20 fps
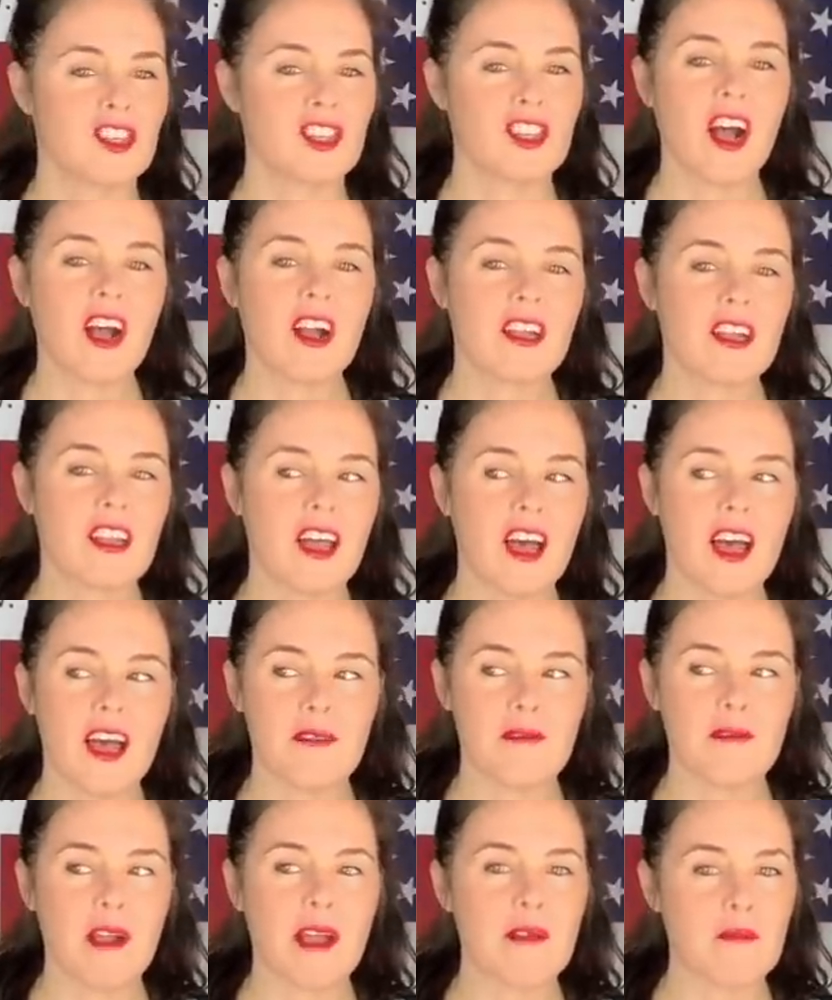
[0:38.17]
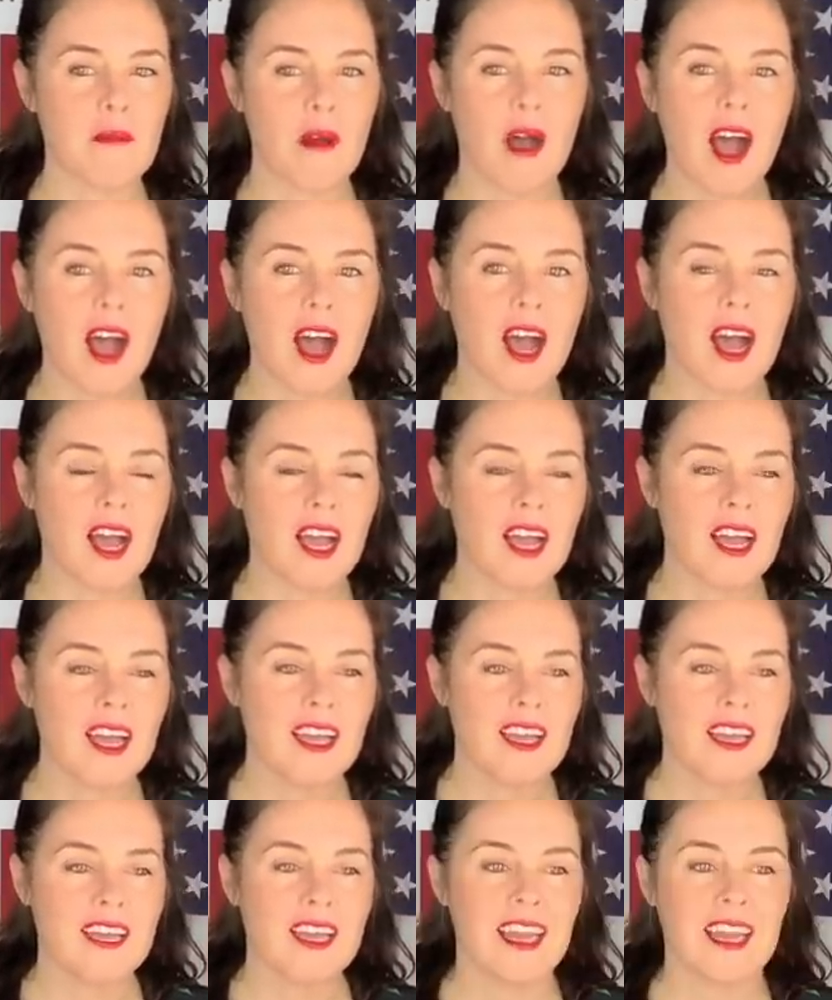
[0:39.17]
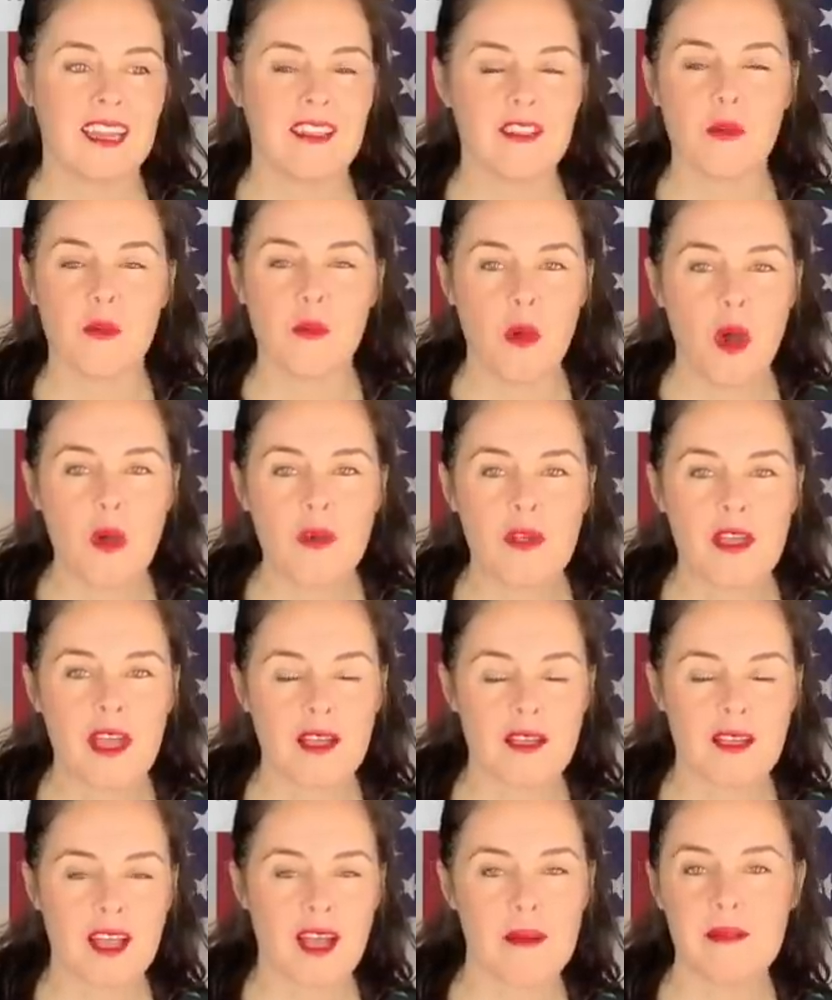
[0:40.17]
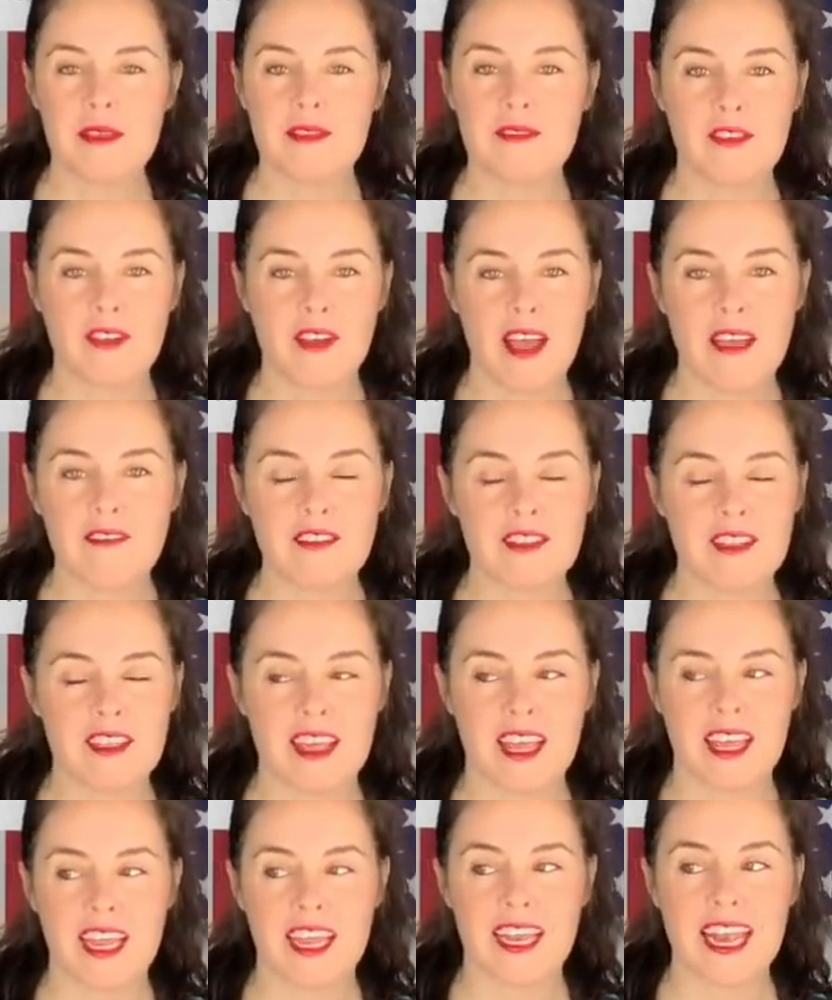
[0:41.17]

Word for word: Jean Claude Renoir and the woke coming for everything.